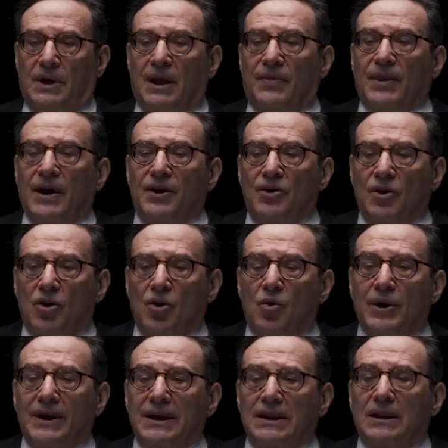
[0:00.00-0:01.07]
and they
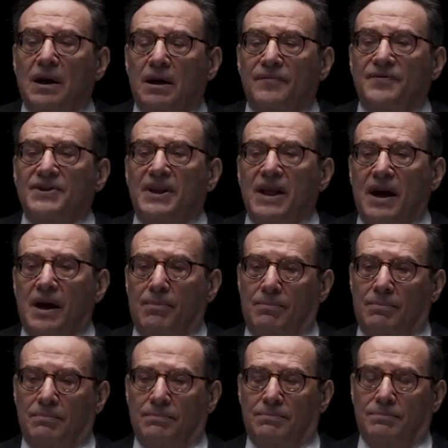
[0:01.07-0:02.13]
know he loves
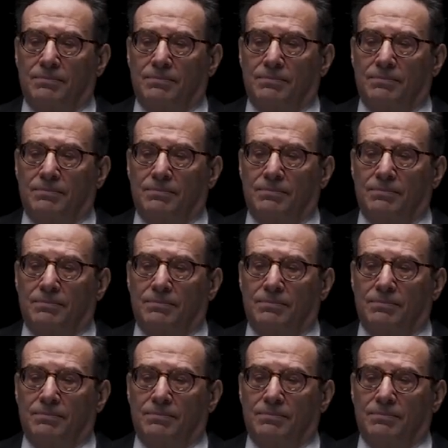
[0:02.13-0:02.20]
them.